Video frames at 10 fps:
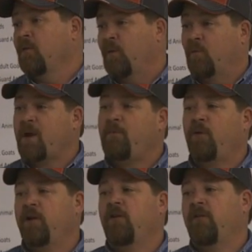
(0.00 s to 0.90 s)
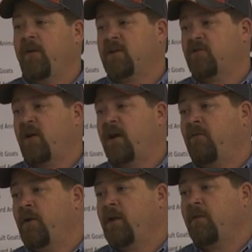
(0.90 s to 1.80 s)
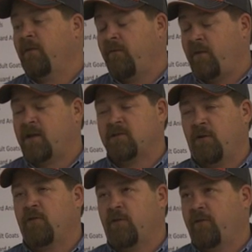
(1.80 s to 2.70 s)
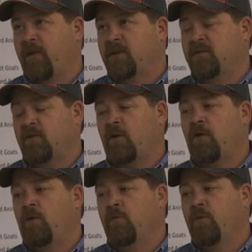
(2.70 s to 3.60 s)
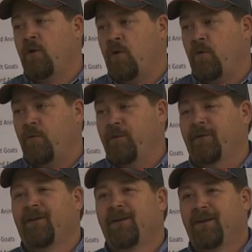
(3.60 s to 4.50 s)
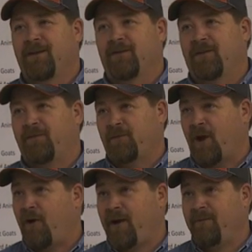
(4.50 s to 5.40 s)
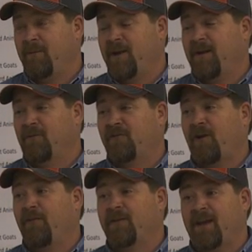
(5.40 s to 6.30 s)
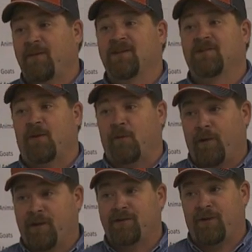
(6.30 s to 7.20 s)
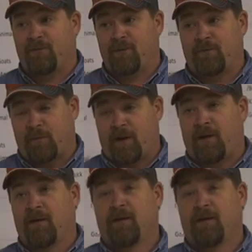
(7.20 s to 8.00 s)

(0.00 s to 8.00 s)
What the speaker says: When we pull into the vet's driveway, the vet's look on her face is, oh no, because if y'all haven't been able to solve it, that means it's a really tough one for me.